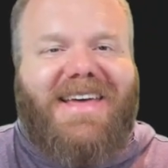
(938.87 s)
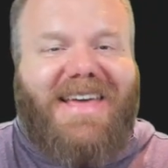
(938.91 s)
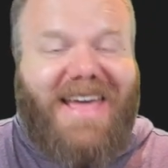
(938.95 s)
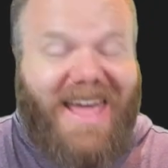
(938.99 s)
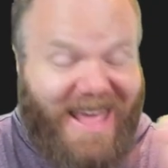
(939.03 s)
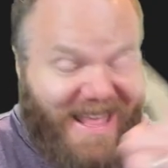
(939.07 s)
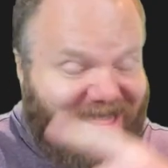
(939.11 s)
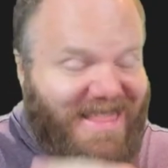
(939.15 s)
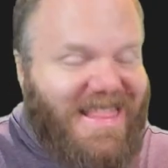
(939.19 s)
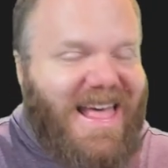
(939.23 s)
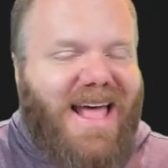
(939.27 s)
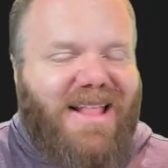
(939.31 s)

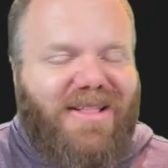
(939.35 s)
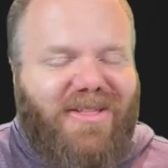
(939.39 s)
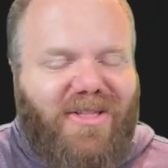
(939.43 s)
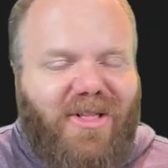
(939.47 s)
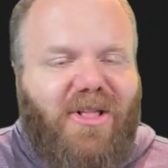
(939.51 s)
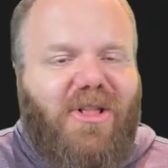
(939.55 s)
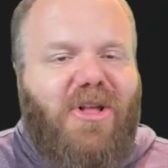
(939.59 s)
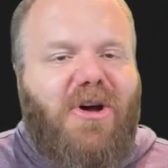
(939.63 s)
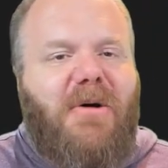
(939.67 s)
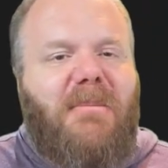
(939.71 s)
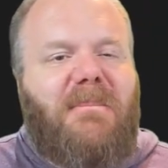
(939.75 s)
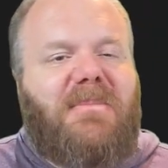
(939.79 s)
It
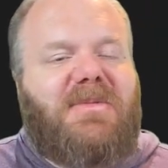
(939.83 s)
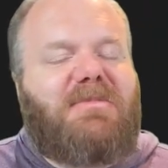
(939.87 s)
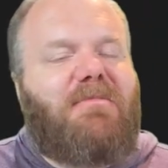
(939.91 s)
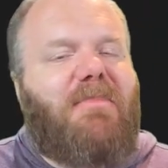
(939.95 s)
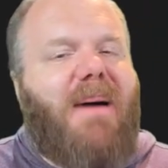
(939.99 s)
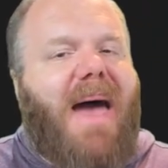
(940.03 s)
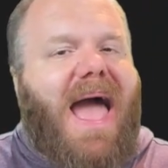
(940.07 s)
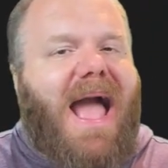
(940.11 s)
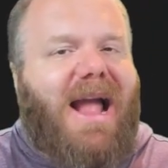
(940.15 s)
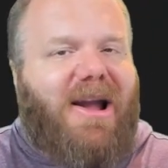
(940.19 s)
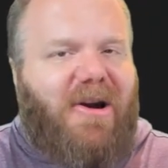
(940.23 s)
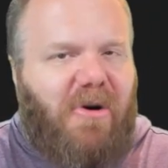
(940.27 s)
then looped
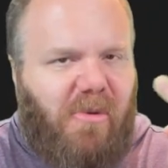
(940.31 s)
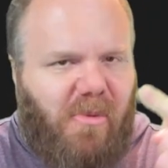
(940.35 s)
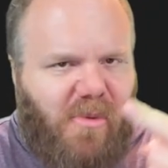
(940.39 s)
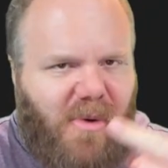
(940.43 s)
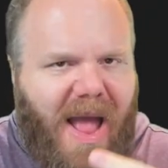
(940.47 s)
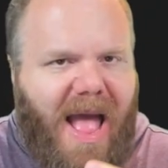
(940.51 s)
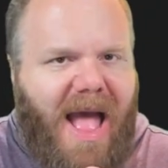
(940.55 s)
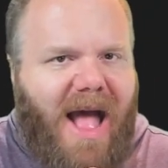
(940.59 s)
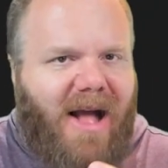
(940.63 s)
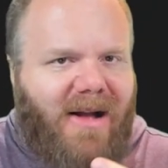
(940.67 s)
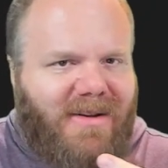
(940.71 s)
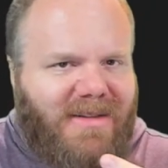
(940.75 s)
back
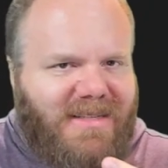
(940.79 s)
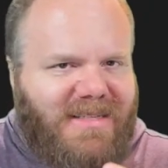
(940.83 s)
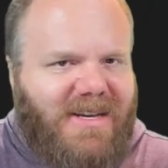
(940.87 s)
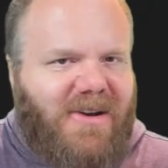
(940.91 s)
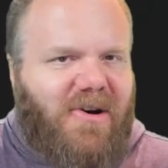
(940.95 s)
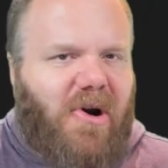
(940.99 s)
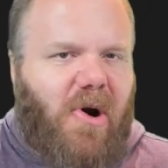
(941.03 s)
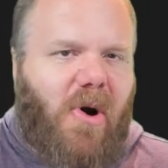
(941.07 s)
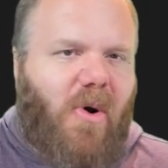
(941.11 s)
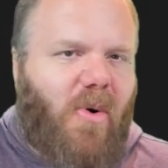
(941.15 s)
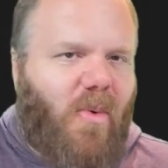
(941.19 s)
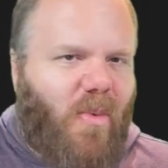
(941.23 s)
around
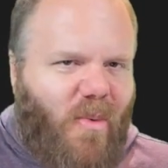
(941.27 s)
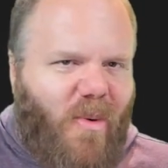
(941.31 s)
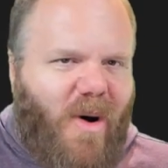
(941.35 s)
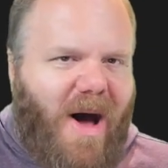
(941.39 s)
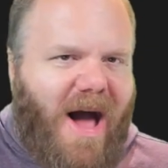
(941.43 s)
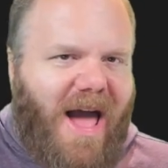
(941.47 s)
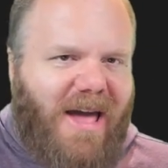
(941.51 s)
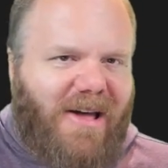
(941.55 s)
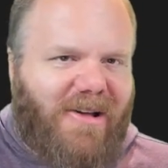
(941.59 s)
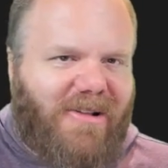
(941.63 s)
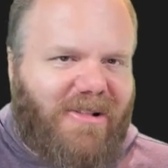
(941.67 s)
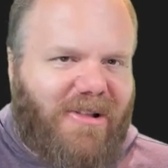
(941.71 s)
in our
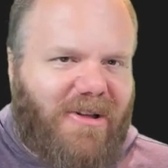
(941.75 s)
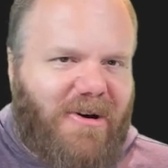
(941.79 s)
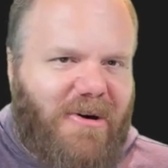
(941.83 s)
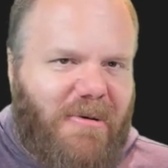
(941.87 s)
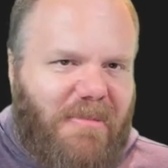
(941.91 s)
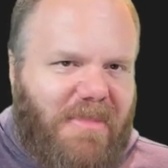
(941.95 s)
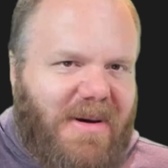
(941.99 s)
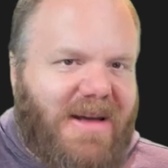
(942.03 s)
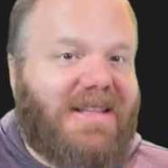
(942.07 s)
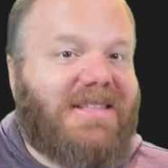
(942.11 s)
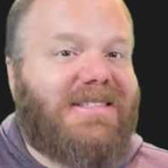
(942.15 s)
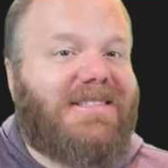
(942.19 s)
while
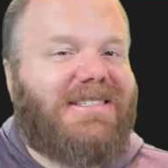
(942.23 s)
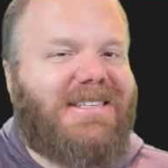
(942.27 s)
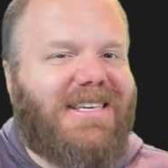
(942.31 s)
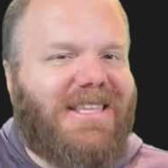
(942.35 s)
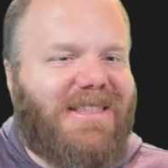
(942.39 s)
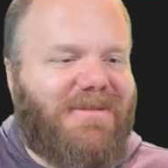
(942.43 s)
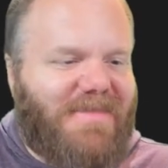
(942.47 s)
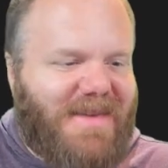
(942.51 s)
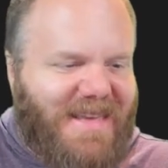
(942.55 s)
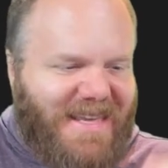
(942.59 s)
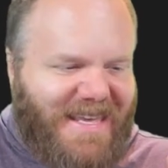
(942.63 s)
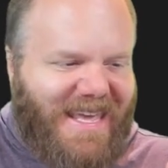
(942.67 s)
loop to
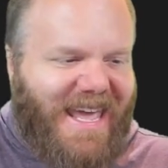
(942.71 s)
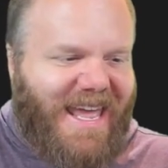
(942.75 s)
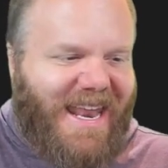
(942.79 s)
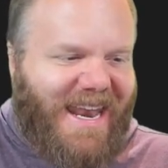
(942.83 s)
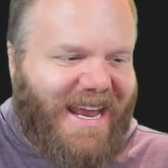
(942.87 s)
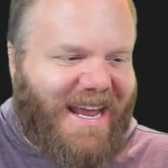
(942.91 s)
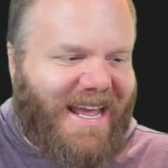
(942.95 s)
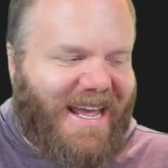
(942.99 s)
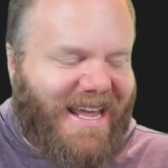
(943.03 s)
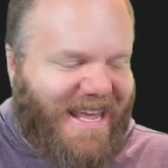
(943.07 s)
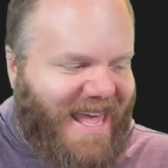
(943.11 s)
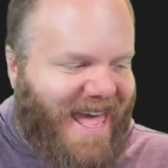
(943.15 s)
the
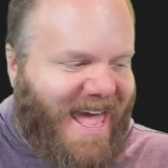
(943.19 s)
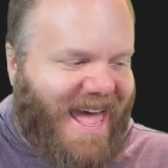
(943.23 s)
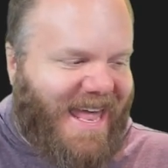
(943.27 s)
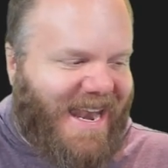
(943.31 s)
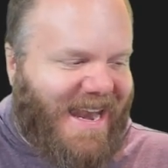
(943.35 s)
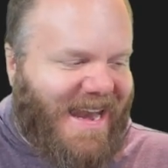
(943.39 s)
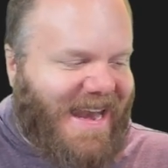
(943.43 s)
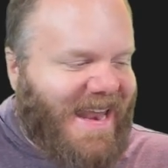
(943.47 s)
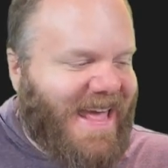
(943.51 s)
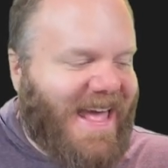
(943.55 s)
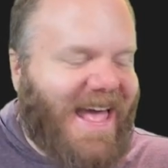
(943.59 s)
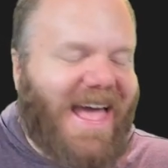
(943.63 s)
beginning
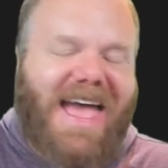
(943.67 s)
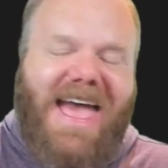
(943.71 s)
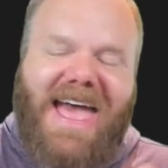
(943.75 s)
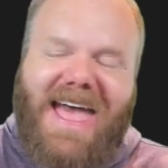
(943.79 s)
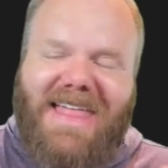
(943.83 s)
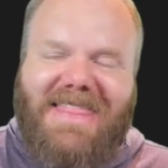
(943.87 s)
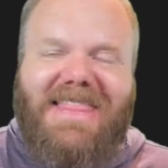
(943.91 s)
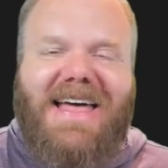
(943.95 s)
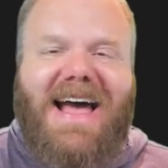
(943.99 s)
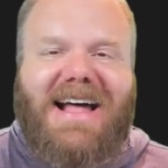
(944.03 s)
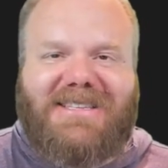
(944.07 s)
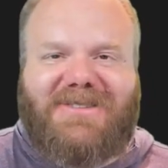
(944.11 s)
again,
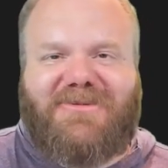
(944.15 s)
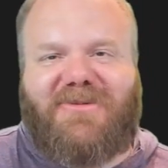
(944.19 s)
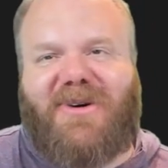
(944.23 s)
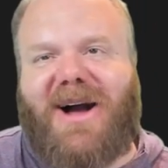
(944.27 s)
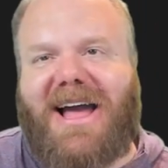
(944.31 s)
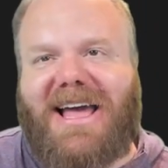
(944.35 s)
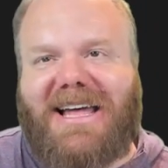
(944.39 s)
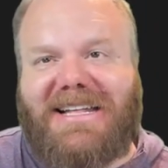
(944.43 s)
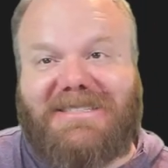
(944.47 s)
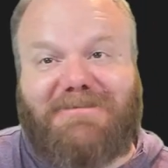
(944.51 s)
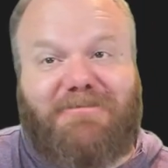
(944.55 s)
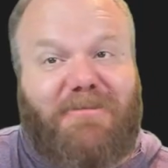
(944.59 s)
and that's
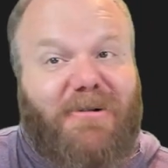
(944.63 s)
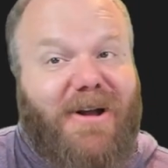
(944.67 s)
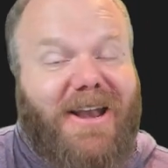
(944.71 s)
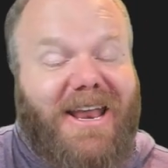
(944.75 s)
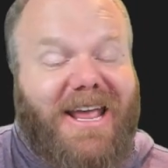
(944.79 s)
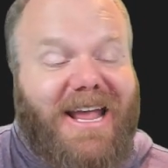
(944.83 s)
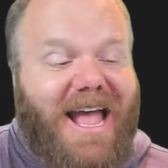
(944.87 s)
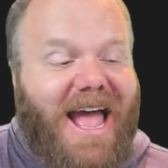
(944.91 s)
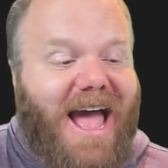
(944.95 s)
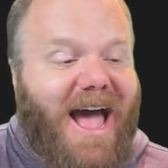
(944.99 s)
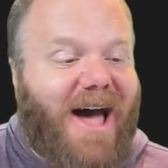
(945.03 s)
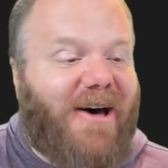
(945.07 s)
why it's
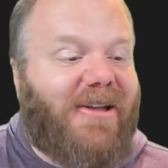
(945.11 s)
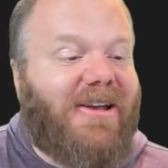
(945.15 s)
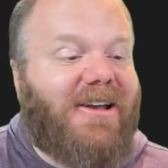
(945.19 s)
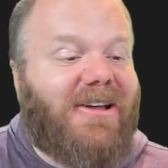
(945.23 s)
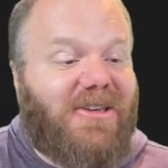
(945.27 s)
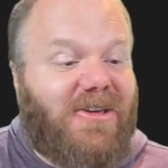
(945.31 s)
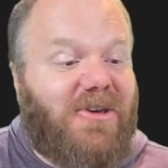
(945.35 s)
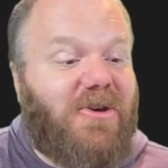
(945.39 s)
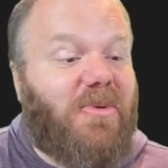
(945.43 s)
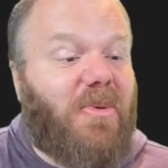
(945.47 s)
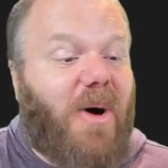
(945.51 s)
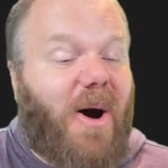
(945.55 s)
printing out
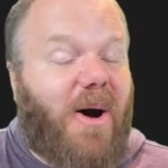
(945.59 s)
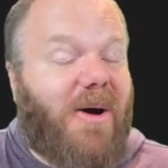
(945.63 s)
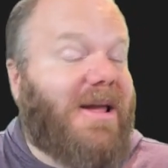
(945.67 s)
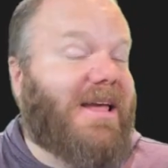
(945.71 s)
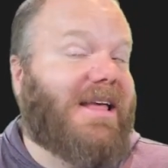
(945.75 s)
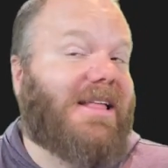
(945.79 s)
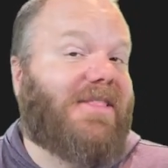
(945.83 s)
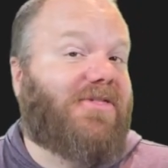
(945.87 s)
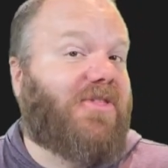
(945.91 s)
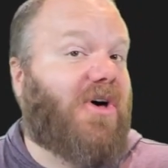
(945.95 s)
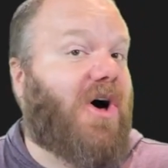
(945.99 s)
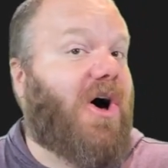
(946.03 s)
you are
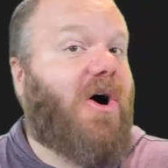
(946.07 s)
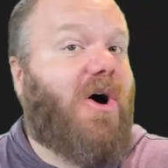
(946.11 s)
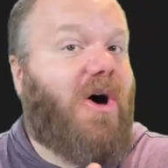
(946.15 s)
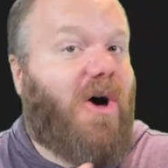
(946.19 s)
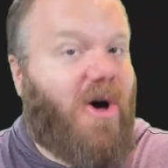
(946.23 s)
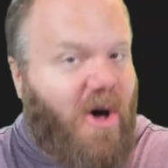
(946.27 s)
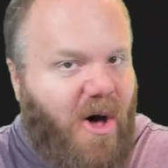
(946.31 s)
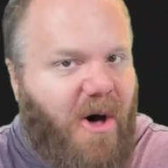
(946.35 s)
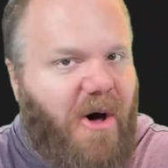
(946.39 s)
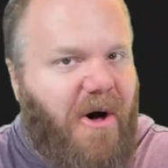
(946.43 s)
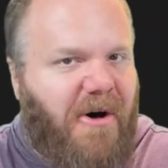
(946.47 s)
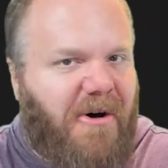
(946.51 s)
in the
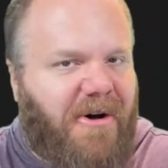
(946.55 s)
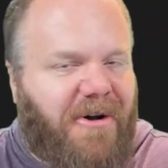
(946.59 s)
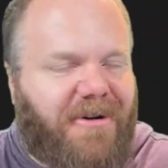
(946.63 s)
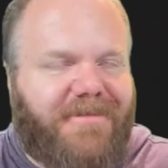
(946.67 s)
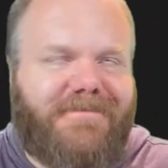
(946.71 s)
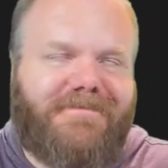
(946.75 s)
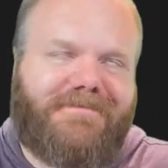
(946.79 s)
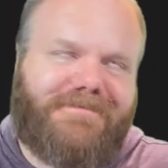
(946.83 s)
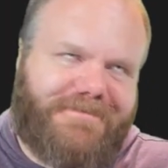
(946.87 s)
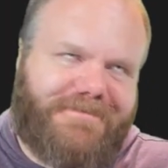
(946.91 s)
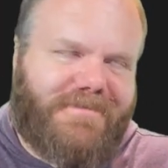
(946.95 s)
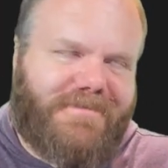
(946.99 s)
hall
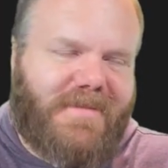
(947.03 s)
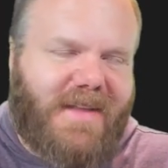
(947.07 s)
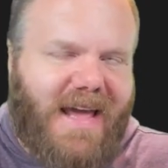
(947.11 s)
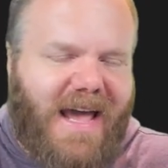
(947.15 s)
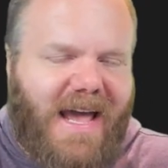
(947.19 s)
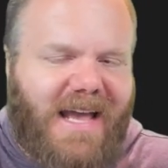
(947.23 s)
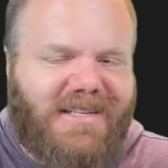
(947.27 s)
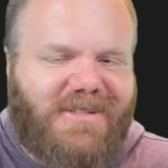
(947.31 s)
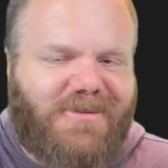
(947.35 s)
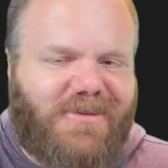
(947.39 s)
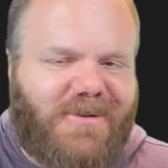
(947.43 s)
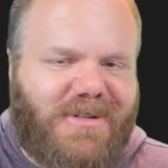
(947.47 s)

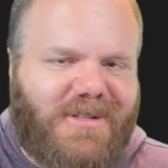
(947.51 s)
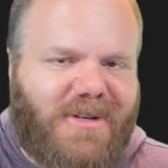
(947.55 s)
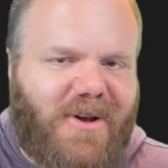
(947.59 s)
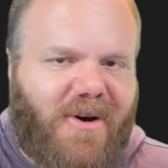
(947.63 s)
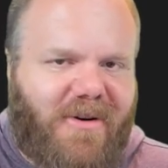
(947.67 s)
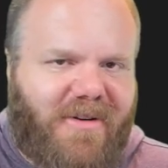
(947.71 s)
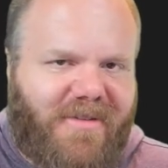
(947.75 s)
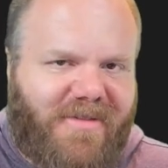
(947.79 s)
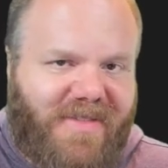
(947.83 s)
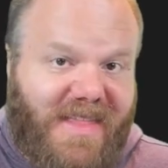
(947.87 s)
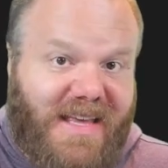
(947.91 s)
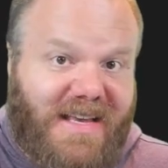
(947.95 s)
as a
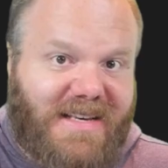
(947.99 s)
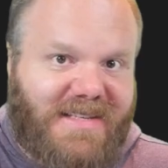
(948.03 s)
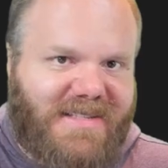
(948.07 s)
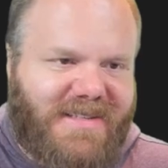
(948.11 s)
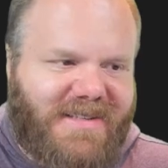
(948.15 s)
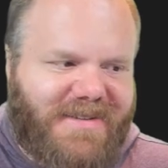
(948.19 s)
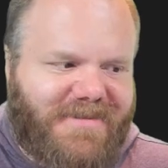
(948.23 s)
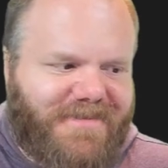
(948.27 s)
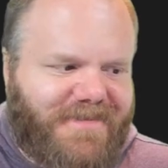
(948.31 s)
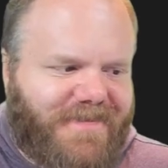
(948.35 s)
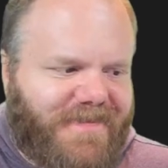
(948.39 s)
result of this.